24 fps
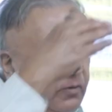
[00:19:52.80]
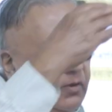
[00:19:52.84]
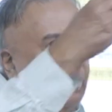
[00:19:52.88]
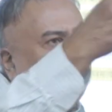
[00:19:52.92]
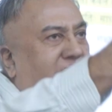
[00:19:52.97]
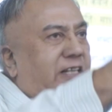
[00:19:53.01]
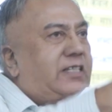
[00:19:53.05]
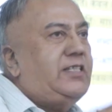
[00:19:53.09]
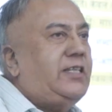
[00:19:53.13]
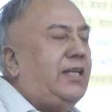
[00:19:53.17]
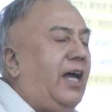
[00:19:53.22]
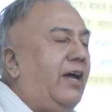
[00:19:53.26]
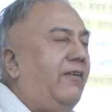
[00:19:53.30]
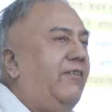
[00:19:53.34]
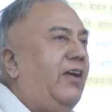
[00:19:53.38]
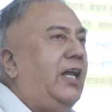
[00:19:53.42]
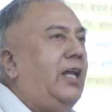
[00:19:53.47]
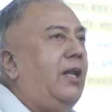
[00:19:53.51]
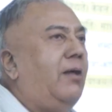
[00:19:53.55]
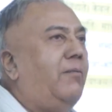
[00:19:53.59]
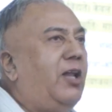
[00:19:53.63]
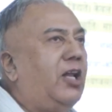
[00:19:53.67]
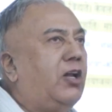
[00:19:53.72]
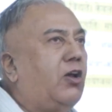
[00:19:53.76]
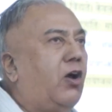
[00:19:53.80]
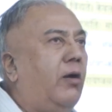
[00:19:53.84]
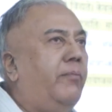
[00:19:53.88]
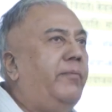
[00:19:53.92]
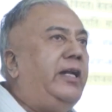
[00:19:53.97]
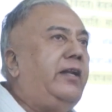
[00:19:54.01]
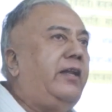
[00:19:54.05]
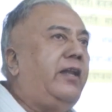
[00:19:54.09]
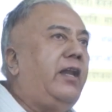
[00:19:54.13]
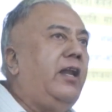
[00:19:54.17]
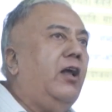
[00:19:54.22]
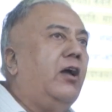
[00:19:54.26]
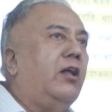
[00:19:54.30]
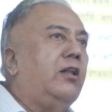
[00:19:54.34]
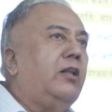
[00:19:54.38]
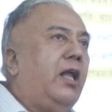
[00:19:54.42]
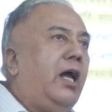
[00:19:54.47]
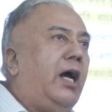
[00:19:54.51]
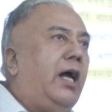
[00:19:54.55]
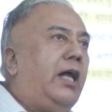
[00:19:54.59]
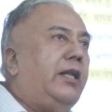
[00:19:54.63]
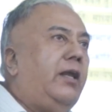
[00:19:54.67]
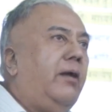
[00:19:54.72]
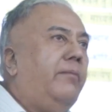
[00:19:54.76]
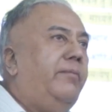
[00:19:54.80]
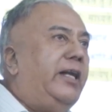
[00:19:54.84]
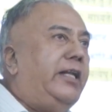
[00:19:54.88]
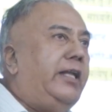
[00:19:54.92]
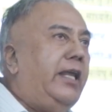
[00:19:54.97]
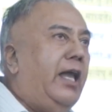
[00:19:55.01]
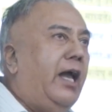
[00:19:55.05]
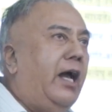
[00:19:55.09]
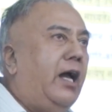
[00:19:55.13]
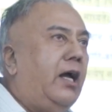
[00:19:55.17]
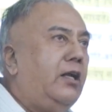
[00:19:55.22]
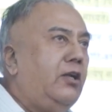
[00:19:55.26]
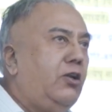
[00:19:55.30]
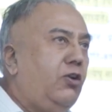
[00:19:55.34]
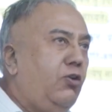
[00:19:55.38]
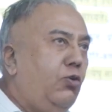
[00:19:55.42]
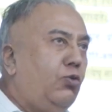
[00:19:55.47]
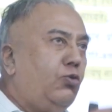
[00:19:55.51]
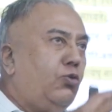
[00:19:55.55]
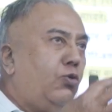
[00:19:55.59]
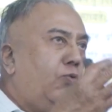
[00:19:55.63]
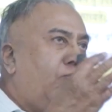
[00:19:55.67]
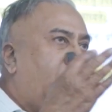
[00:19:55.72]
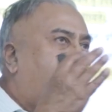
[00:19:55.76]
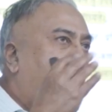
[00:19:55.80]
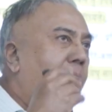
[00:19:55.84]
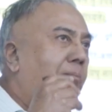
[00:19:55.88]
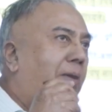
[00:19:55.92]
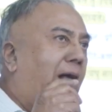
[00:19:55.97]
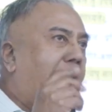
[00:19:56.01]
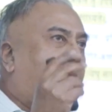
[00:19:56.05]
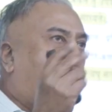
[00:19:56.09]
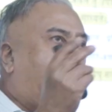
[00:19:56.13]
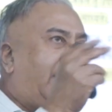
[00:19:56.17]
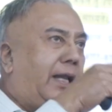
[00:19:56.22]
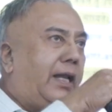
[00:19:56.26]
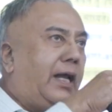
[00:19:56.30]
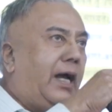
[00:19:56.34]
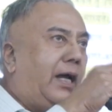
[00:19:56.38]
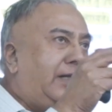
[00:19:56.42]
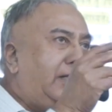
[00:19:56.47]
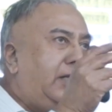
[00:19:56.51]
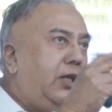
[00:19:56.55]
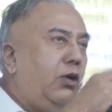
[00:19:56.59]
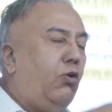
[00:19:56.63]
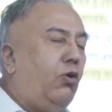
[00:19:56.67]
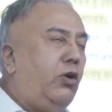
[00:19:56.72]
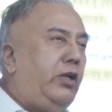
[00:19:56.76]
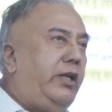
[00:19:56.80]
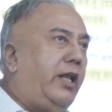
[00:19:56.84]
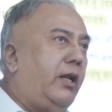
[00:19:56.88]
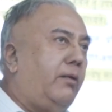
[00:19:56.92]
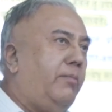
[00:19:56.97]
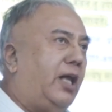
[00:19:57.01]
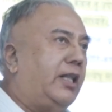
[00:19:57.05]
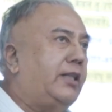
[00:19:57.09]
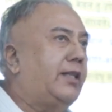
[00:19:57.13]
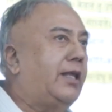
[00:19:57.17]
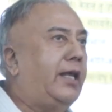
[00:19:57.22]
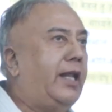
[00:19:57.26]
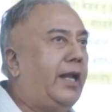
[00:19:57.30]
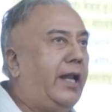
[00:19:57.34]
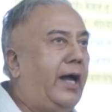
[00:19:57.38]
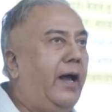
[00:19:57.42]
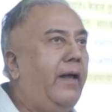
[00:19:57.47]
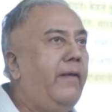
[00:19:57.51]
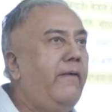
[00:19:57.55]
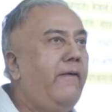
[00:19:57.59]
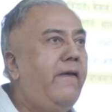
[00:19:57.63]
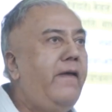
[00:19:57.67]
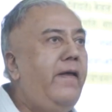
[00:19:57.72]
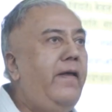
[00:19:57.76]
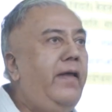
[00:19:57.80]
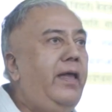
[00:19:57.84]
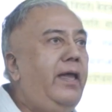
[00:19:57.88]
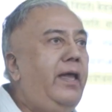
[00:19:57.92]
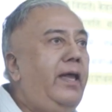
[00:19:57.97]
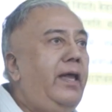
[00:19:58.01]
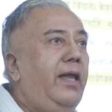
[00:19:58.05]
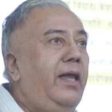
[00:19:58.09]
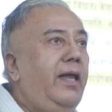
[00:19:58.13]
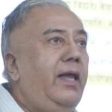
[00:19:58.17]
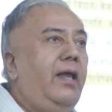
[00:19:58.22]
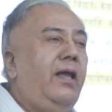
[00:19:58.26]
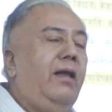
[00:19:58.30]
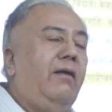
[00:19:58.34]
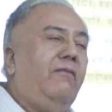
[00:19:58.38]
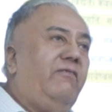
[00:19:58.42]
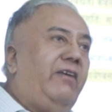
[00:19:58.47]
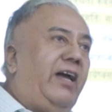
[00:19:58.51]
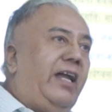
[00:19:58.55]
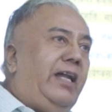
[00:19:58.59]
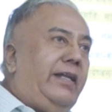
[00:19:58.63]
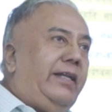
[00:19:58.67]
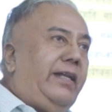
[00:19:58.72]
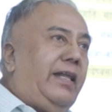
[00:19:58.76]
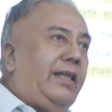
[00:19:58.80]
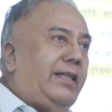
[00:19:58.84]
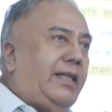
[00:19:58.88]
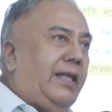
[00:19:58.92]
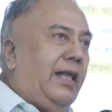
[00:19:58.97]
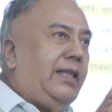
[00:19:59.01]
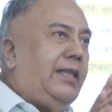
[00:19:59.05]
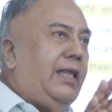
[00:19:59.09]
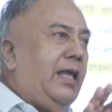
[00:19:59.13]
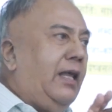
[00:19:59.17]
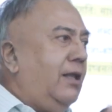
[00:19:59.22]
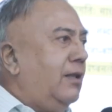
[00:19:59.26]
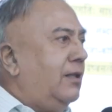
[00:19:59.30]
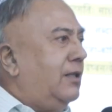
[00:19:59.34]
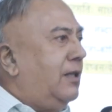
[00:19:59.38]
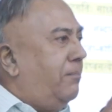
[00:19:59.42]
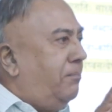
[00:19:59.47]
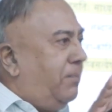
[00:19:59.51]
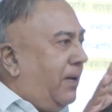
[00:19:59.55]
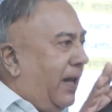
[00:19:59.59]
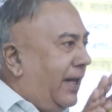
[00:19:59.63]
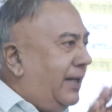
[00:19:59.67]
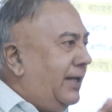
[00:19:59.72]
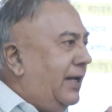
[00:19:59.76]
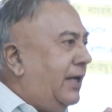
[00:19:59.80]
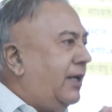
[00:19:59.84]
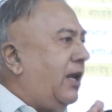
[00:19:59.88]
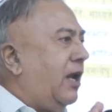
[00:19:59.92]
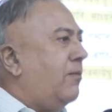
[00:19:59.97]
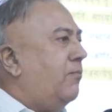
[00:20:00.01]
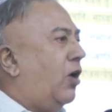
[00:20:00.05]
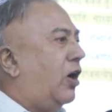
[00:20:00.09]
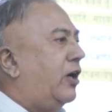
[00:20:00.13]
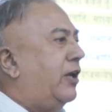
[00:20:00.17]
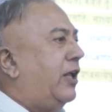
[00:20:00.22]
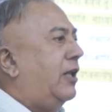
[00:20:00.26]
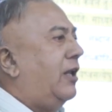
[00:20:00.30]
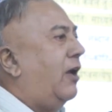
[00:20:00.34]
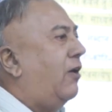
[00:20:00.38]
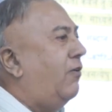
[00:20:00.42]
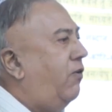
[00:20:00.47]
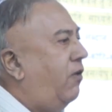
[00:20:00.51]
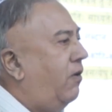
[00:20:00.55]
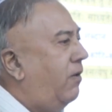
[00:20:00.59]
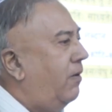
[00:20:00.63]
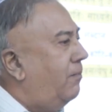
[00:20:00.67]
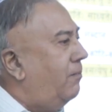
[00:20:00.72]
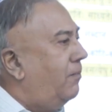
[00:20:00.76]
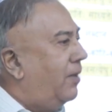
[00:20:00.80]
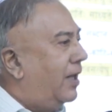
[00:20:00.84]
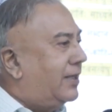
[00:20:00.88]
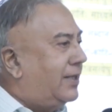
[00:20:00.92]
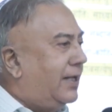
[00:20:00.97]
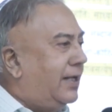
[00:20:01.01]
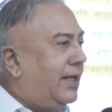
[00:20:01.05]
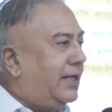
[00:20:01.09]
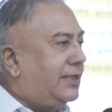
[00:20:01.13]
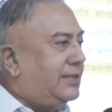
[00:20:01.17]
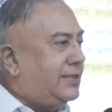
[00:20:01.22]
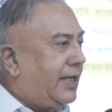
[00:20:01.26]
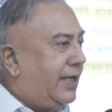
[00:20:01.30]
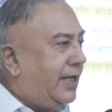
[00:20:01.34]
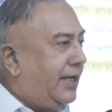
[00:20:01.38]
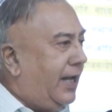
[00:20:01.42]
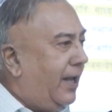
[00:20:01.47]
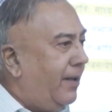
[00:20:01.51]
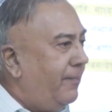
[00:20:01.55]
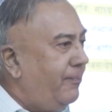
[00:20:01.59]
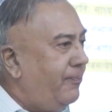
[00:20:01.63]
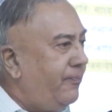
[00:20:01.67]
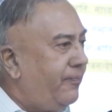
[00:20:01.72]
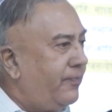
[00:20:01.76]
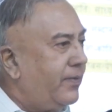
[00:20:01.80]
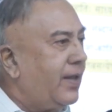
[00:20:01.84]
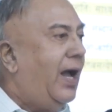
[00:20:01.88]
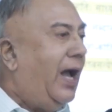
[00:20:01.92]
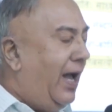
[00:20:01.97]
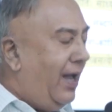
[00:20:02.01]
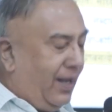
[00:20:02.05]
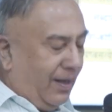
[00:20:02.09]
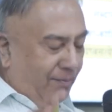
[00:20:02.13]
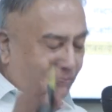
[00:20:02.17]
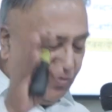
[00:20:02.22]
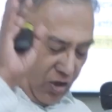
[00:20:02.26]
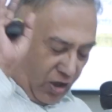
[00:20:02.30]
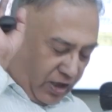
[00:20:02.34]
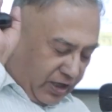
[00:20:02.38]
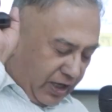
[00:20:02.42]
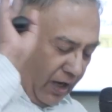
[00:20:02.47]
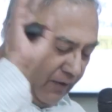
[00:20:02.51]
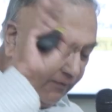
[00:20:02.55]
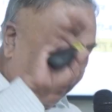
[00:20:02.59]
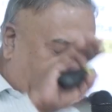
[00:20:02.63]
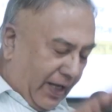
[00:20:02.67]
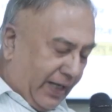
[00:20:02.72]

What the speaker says: first available commentary on Aryabhatiya due to one Bhaskara, the older Bhaskara, while discussing the planetary model of Bhaskaracharya, of